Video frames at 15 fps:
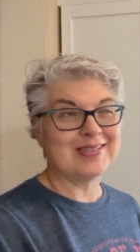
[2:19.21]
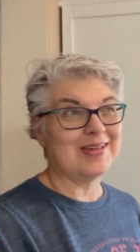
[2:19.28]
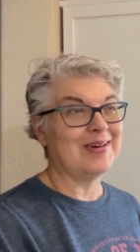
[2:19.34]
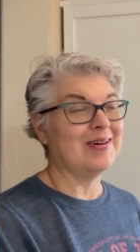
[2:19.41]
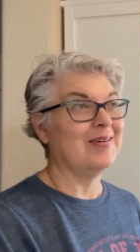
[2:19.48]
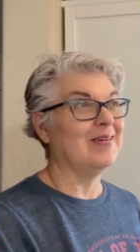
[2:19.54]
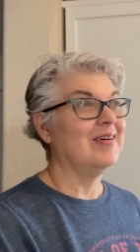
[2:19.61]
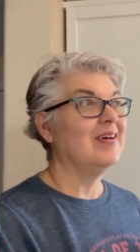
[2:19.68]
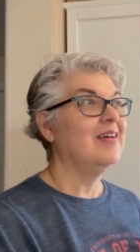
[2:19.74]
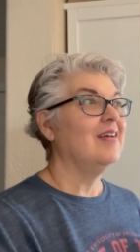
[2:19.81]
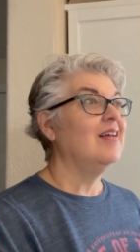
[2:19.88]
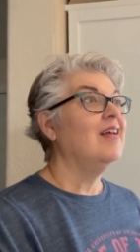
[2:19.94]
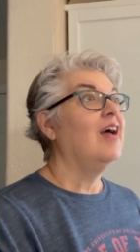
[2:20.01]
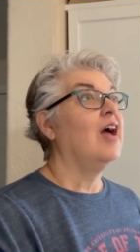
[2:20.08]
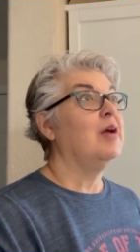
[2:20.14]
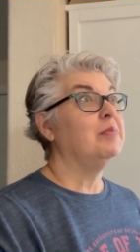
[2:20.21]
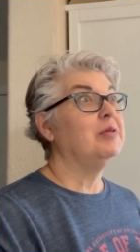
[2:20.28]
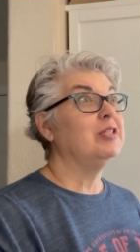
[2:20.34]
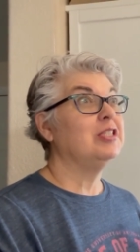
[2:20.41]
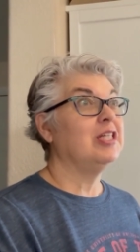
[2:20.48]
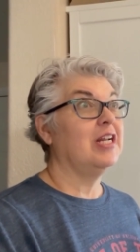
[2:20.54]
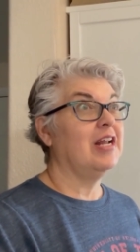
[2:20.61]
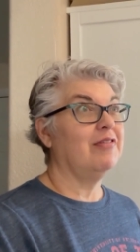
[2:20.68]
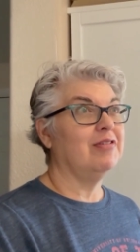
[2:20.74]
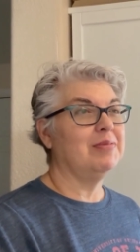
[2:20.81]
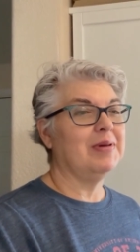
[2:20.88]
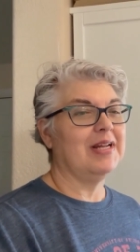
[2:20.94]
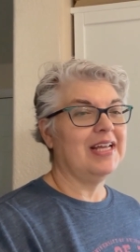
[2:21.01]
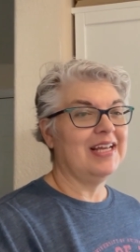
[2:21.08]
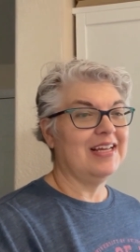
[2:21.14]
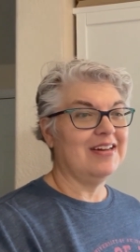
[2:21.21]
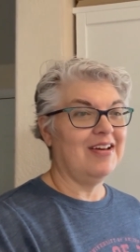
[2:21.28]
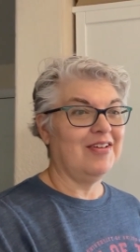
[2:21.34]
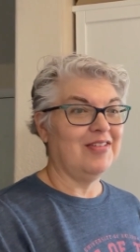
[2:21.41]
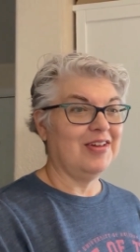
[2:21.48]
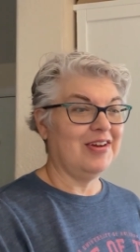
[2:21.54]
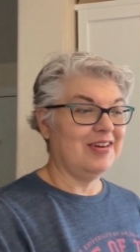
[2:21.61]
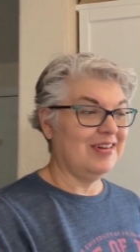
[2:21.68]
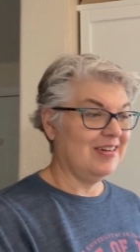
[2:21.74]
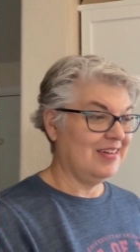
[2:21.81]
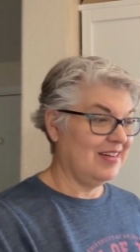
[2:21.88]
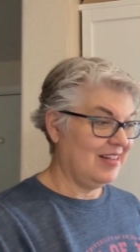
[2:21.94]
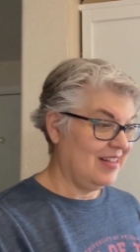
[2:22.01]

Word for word: So I appreciate everybody and all their